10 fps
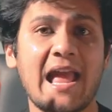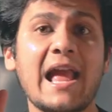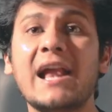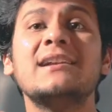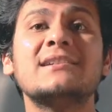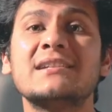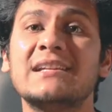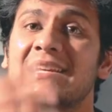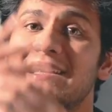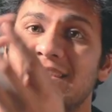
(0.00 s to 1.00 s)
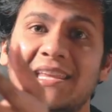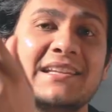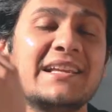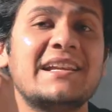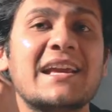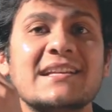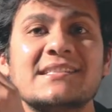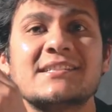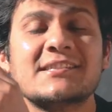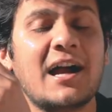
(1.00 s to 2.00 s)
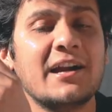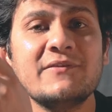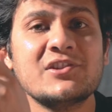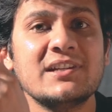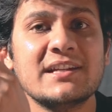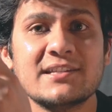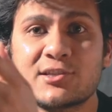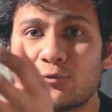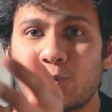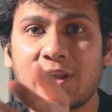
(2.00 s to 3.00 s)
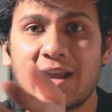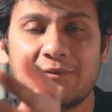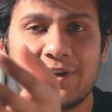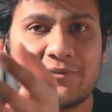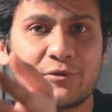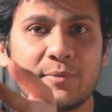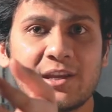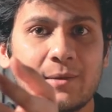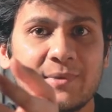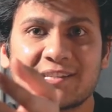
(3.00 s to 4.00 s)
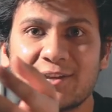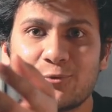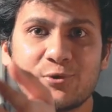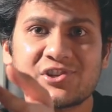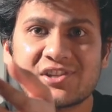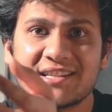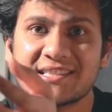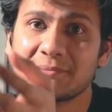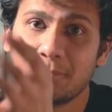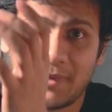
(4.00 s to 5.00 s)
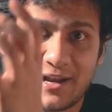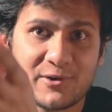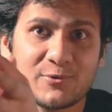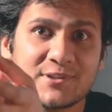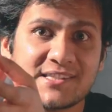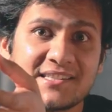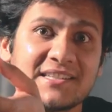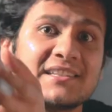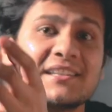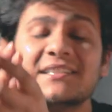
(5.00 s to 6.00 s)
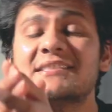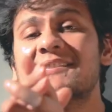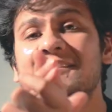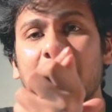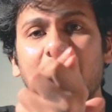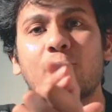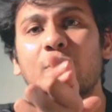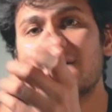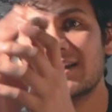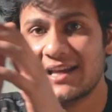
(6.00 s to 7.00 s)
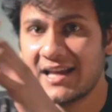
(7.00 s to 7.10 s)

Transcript: And then it has its artificial intelligence. So what I have read from the comments and questions, Benro does support